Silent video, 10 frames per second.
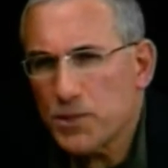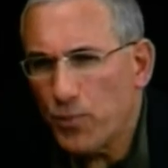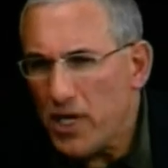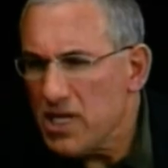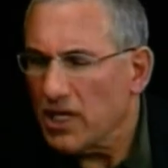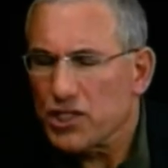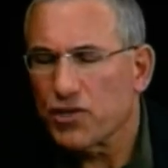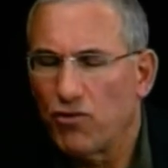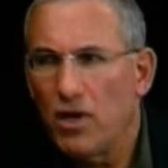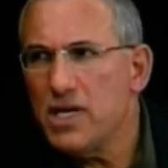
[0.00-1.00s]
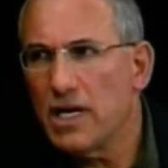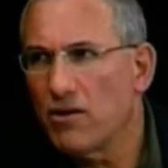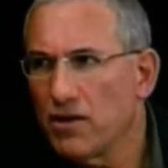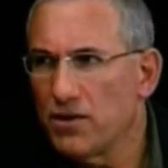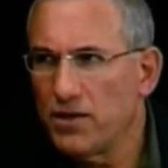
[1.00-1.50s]
pretty
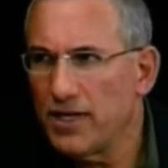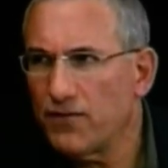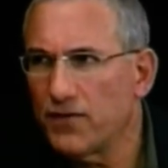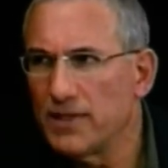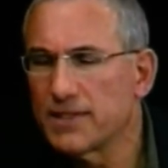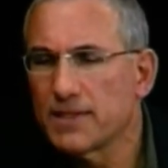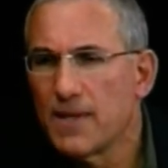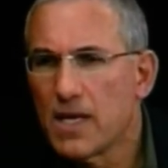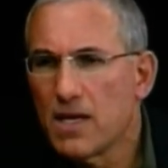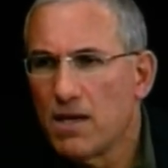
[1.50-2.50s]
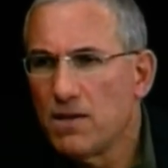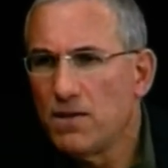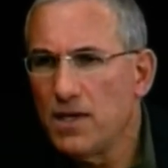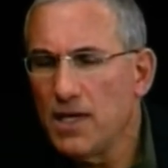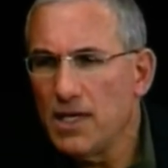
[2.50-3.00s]
extraordinary, the difference.
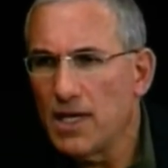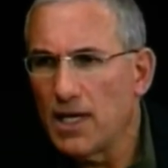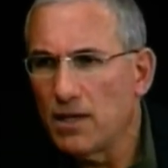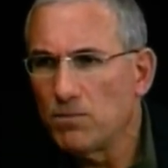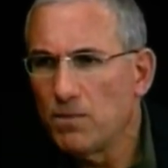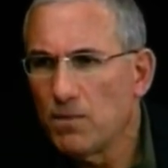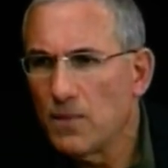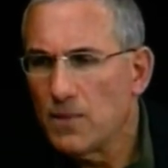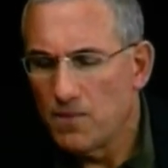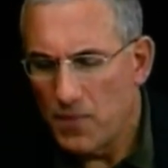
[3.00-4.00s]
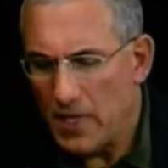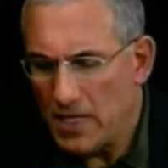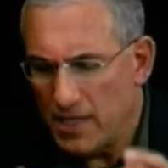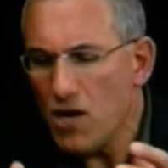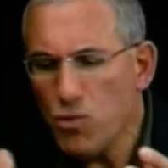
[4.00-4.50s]
The, um,
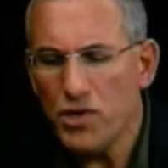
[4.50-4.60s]
there were